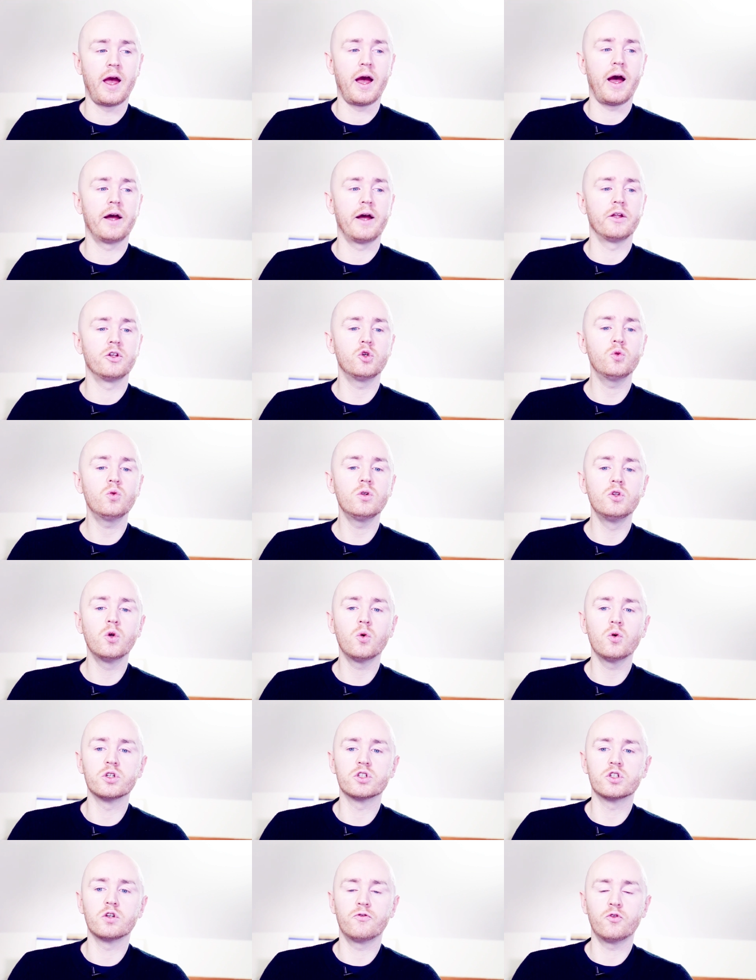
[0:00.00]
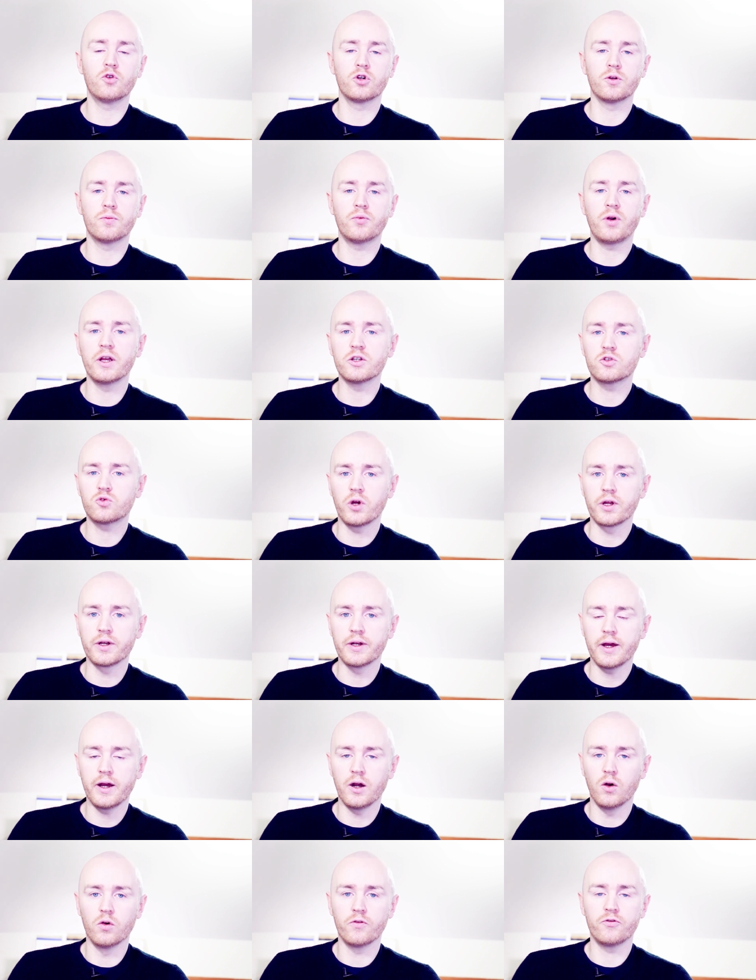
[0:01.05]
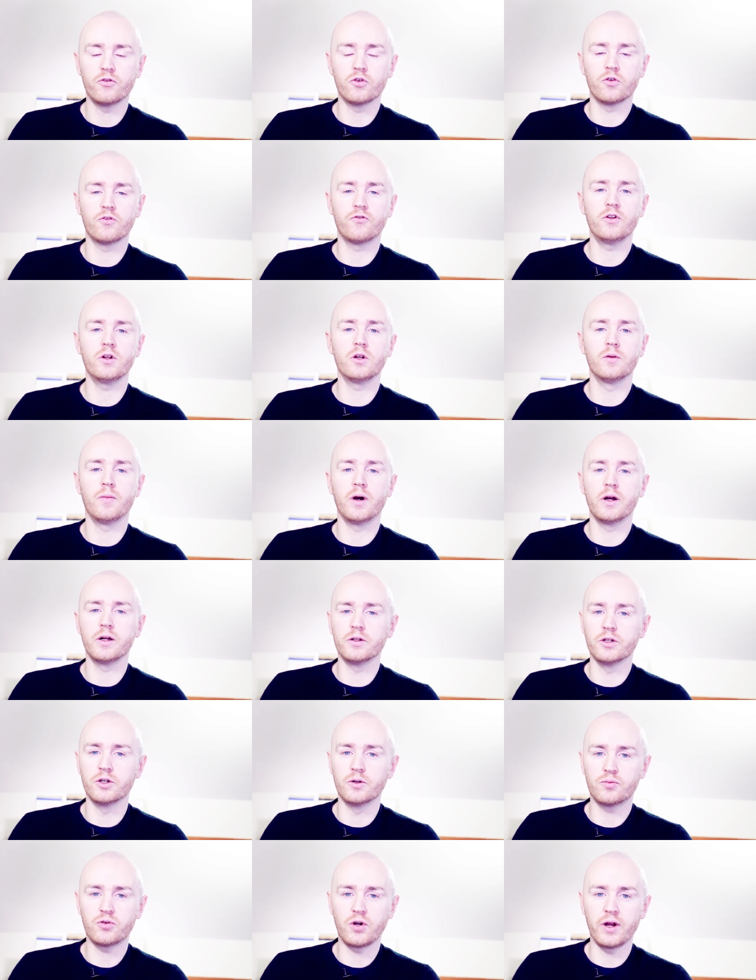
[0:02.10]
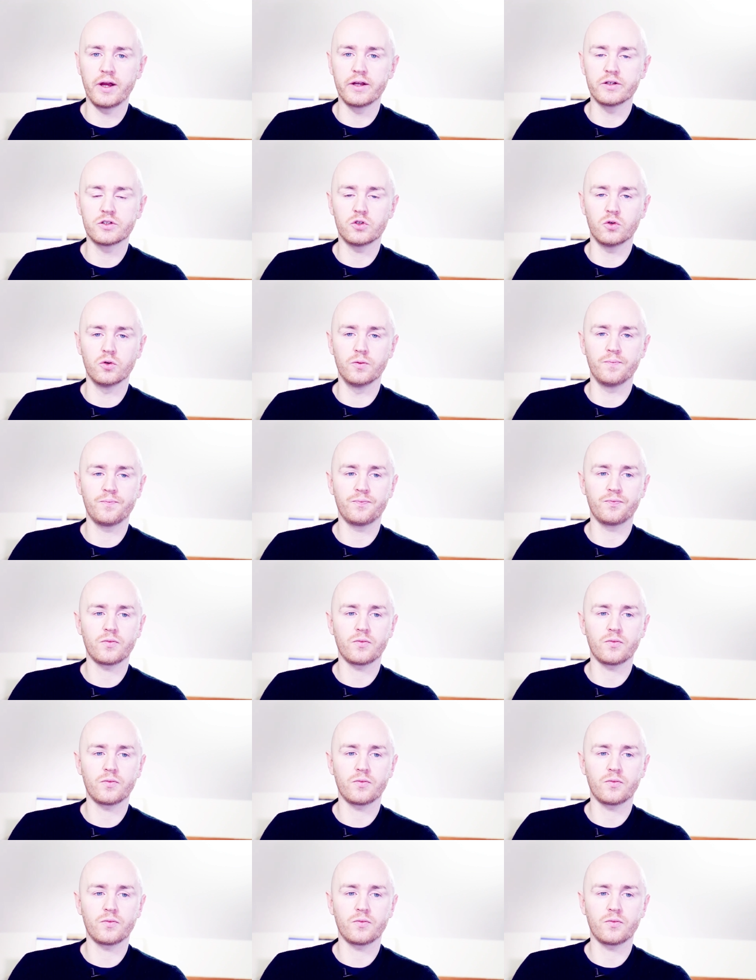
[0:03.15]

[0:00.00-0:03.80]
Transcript: And you will notice, if you're depressed right now, if you're feeling mildly depressed or